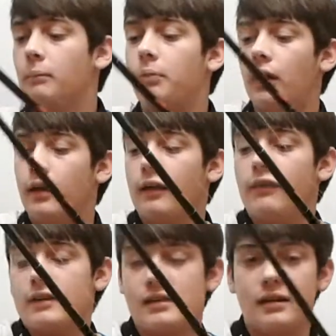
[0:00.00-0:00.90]
But if
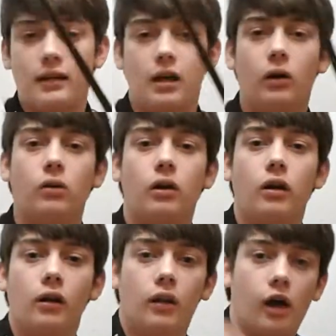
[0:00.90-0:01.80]
it's any
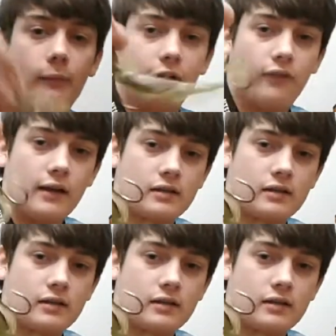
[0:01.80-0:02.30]
colder, I'm going to find